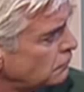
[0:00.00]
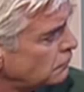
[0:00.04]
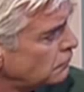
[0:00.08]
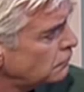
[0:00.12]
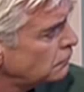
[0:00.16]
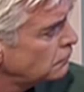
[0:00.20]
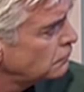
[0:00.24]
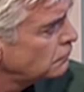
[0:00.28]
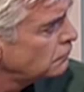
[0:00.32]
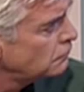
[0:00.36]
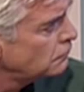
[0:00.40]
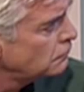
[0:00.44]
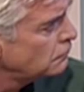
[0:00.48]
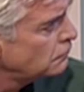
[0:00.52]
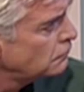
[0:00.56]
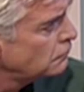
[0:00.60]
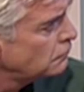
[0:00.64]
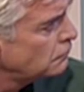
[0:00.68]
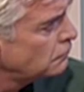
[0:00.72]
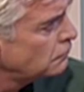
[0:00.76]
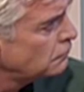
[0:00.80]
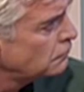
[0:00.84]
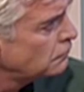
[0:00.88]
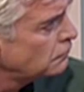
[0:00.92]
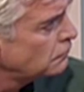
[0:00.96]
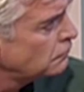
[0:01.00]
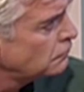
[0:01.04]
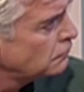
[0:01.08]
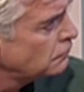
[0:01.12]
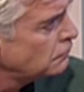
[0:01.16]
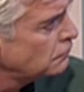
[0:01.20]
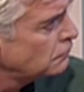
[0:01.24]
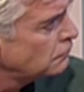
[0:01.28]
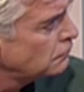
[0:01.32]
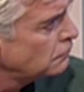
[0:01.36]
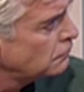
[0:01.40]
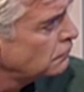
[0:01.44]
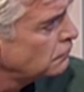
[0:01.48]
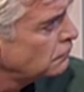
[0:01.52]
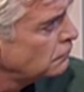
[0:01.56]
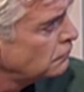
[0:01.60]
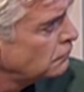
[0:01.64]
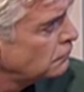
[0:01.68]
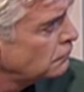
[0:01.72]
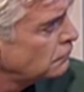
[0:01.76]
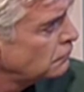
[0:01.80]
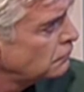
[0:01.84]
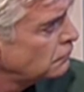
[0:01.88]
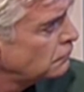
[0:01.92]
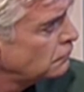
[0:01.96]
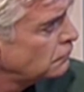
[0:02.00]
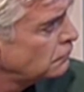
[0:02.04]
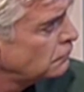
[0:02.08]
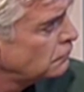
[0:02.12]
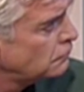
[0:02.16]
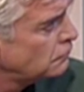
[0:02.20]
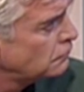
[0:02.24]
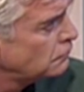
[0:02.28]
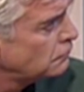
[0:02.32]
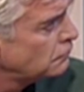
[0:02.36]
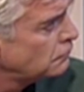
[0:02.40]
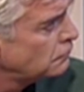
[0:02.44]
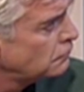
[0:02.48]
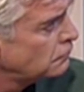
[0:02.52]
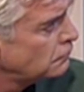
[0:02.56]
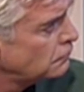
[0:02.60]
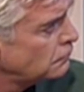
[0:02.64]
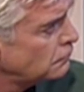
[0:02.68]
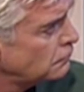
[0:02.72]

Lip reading: The person shown says nothing.